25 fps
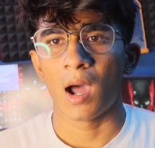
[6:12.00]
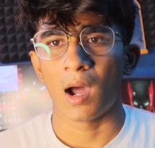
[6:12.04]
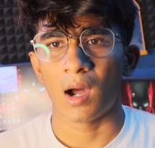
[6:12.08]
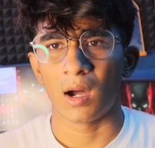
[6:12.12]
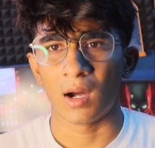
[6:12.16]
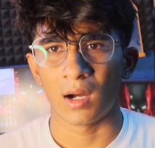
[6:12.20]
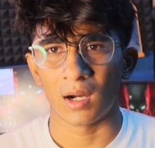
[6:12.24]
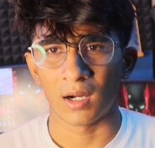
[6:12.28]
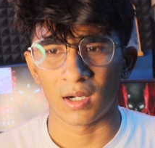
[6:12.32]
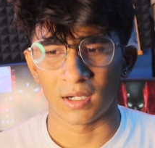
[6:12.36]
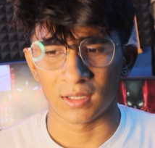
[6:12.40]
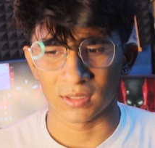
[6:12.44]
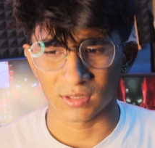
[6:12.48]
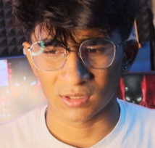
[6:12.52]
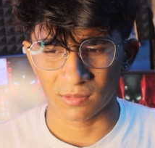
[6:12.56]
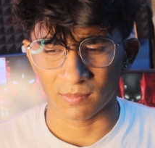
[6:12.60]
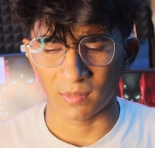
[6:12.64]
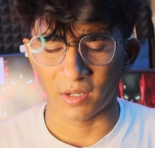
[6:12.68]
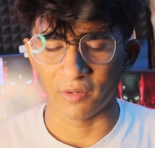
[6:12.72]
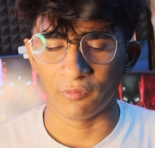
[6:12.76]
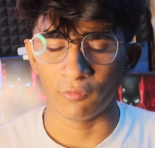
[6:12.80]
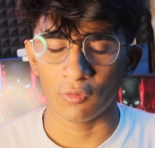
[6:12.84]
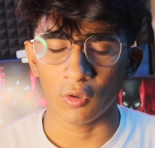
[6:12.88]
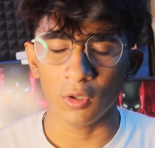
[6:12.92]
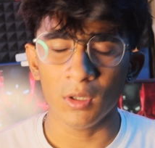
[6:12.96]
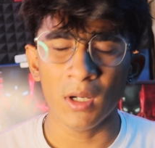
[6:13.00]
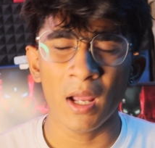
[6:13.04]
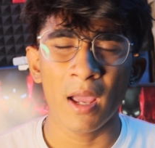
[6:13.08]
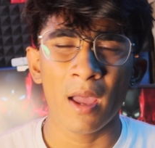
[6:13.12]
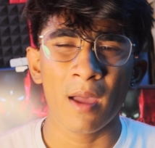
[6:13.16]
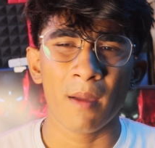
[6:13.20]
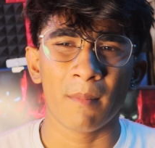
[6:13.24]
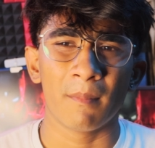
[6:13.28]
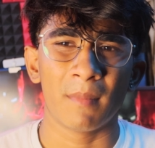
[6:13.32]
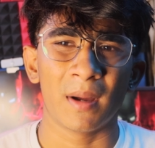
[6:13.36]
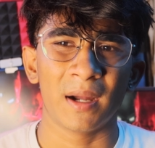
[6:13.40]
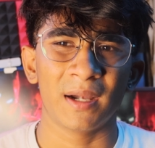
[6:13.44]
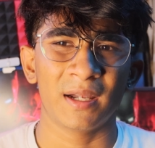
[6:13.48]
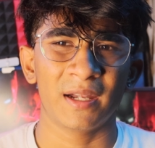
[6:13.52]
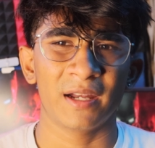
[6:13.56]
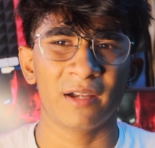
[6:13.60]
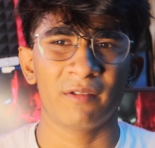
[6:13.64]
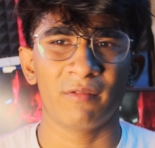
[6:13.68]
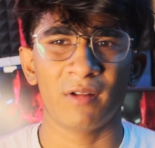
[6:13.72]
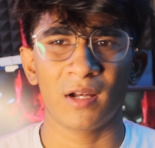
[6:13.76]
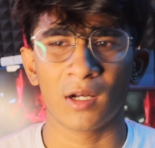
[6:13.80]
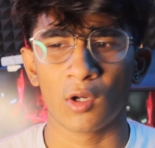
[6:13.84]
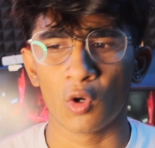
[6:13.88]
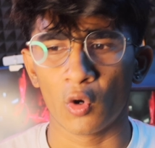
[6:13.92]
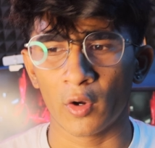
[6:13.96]
smartphone, but
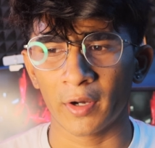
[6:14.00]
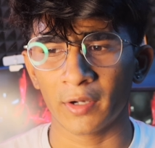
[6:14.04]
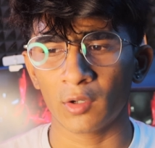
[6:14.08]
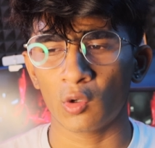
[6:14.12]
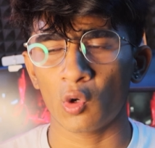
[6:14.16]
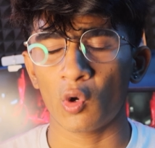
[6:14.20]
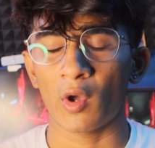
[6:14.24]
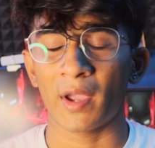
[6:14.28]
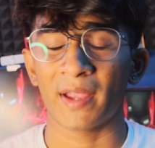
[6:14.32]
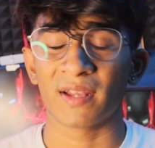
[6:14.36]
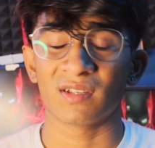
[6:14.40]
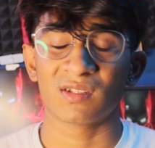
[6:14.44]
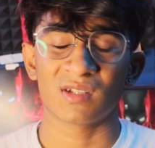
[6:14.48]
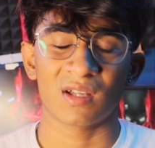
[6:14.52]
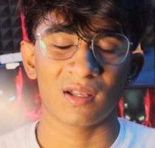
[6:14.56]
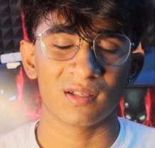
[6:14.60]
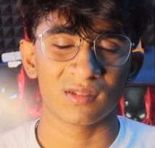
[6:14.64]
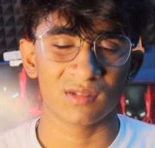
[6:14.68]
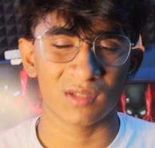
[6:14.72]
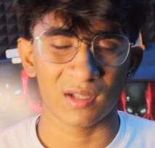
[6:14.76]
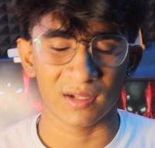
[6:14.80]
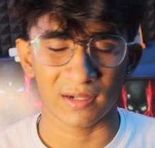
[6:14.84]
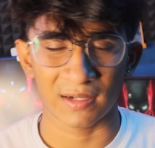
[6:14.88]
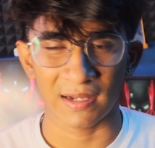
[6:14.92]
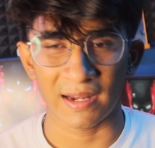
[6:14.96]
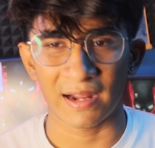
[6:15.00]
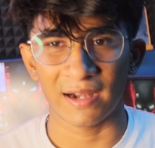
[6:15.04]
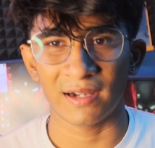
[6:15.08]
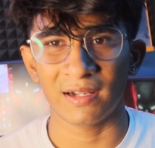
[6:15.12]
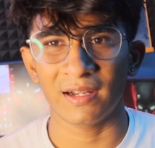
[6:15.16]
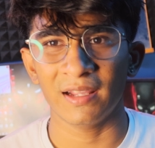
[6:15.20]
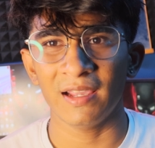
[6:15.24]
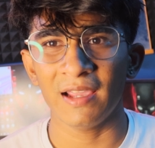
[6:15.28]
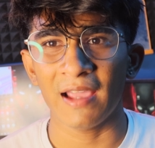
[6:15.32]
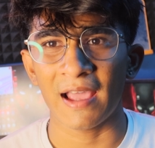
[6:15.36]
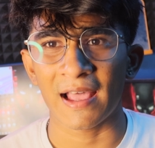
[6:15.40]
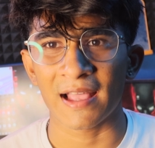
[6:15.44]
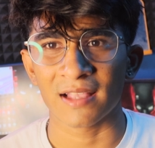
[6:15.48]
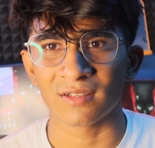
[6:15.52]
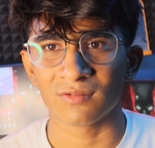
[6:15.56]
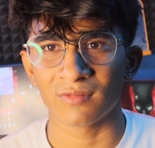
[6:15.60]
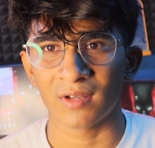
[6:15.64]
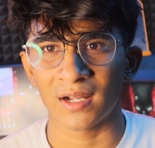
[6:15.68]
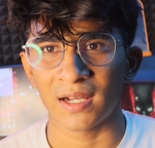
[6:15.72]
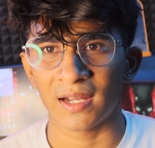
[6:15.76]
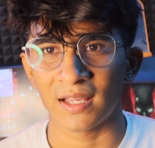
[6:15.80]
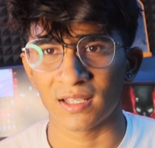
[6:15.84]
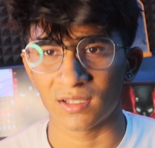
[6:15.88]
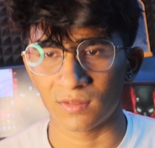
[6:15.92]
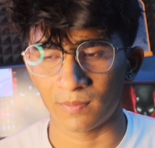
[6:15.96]
it will going to enhance the clarity as
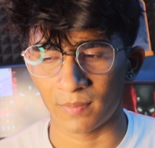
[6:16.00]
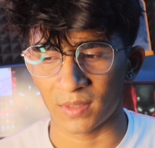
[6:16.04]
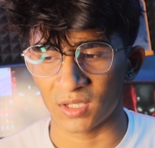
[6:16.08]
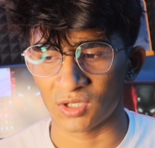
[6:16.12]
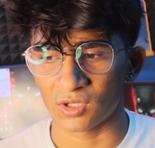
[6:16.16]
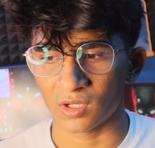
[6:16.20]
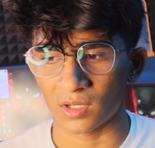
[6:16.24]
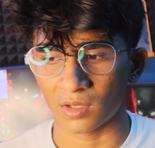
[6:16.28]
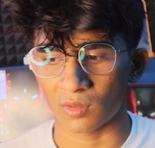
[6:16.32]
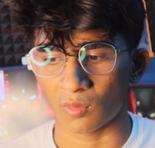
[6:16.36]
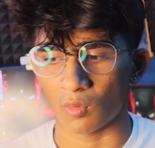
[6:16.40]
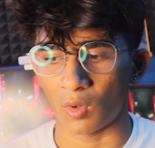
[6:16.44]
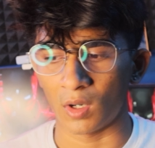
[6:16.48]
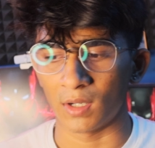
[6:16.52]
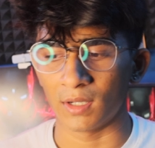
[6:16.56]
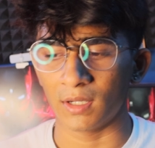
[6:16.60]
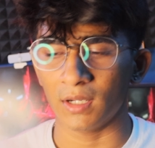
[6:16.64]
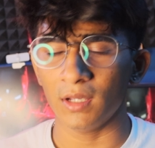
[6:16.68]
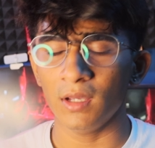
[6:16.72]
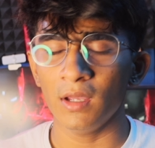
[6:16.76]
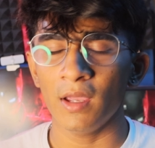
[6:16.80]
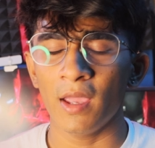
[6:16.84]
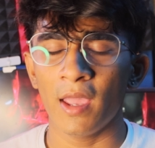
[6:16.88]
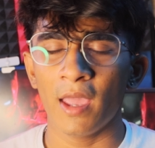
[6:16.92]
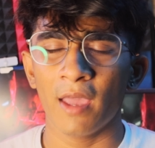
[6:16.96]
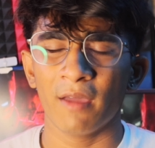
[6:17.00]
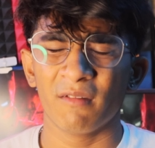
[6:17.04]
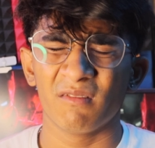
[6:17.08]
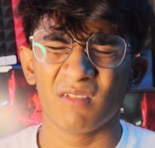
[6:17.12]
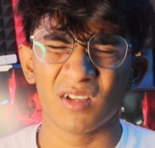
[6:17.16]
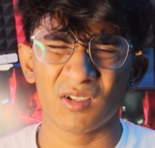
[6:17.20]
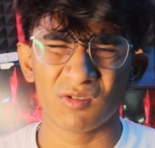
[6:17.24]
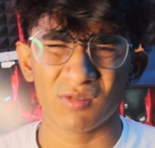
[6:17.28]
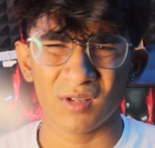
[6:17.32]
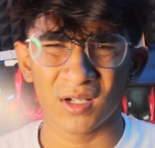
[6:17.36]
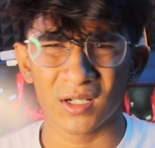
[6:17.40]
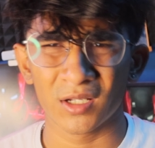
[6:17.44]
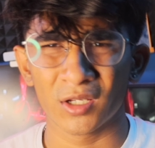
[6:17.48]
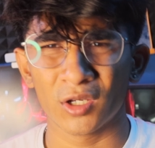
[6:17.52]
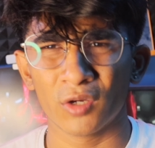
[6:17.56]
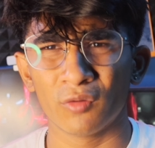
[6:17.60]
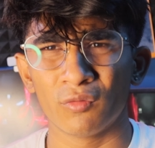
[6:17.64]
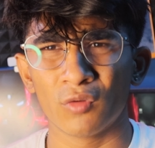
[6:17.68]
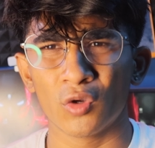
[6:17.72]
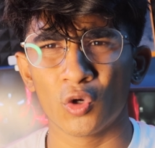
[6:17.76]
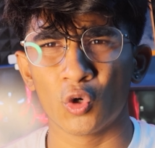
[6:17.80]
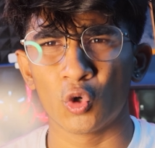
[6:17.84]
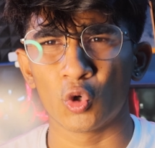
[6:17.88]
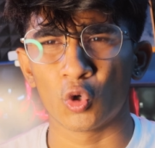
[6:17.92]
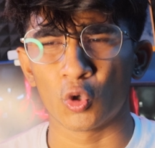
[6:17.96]
well as picture quality, which will
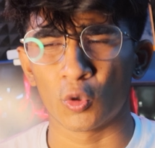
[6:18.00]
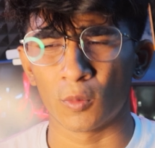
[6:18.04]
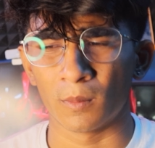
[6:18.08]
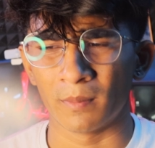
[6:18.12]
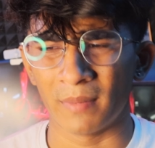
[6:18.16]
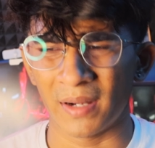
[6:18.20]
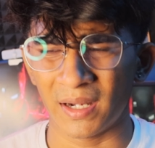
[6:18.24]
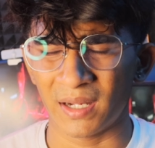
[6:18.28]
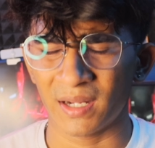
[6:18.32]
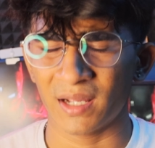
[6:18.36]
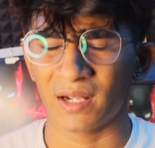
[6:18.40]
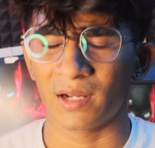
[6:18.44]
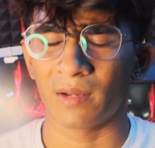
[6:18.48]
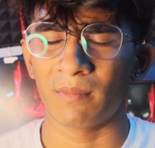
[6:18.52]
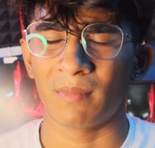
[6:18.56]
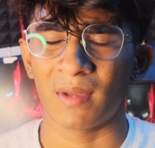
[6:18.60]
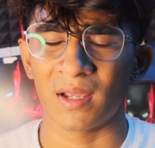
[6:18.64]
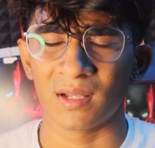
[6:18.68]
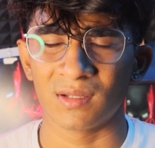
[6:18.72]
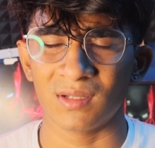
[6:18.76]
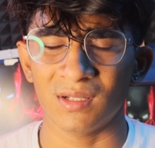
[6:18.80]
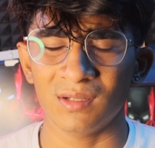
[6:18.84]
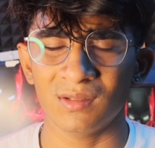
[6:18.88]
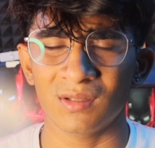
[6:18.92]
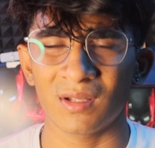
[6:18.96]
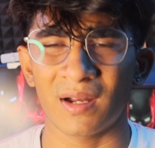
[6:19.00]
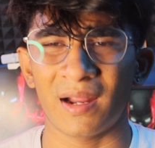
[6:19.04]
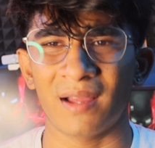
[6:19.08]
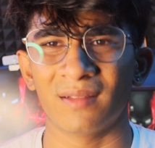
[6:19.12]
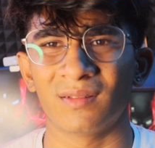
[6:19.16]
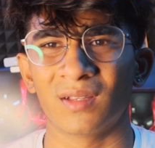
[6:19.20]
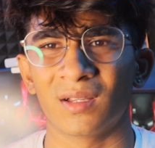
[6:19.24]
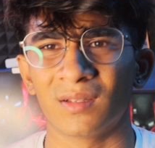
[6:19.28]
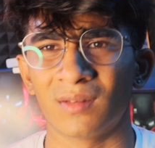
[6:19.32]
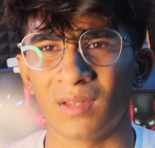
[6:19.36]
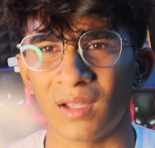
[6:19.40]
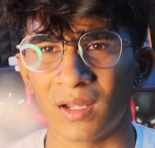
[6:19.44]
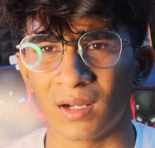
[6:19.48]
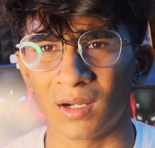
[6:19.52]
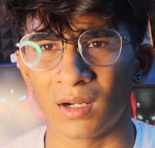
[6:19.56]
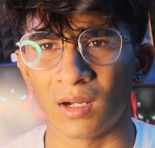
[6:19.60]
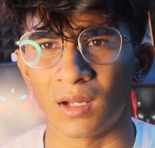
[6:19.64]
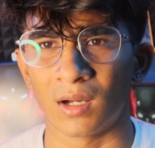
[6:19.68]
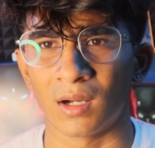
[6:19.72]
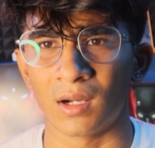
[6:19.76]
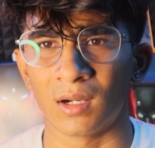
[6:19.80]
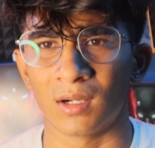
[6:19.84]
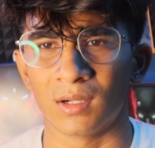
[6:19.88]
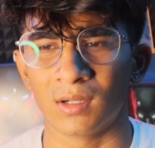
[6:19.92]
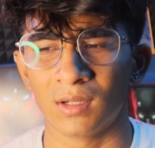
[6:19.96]
give you better images rather than
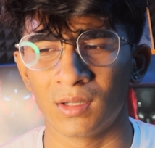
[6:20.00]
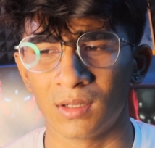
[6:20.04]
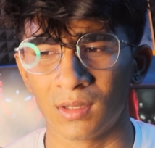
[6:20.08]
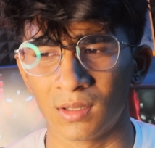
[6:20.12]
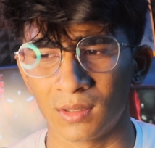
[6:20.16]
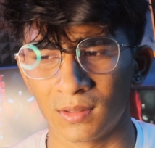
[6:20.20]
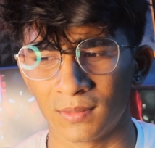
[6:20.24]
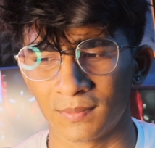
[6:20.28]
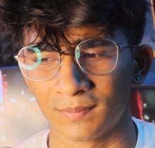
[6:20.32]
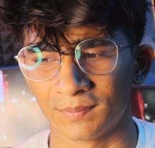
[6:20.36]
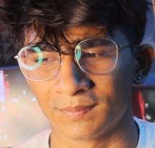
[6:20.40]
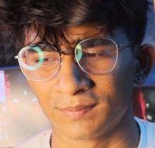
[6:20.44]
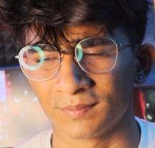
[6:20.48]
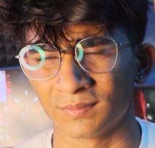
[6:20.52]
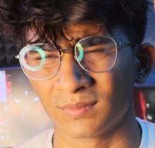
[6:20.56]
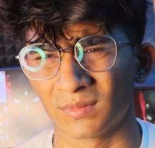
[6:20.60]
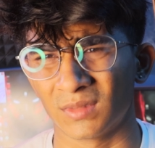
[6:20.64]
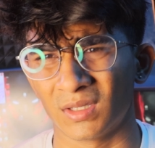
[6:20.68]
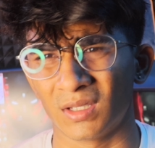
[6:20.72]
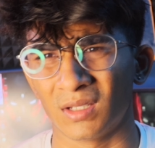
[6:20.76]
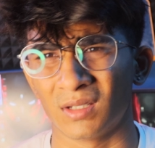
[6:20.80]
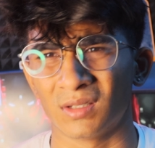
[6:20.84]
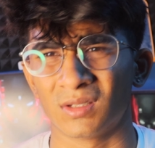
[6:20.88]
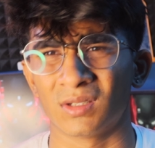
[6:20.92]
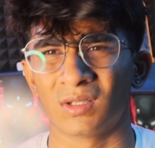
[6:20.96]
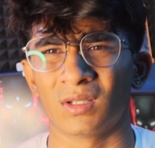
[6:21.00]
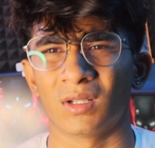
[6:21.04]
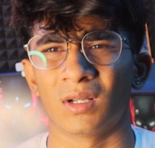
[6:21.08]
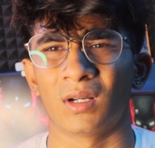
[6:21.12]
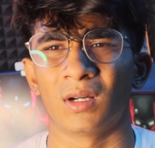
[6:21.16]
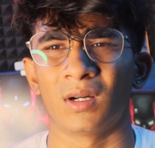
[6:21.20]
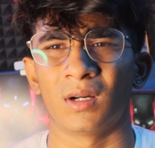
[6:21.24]
these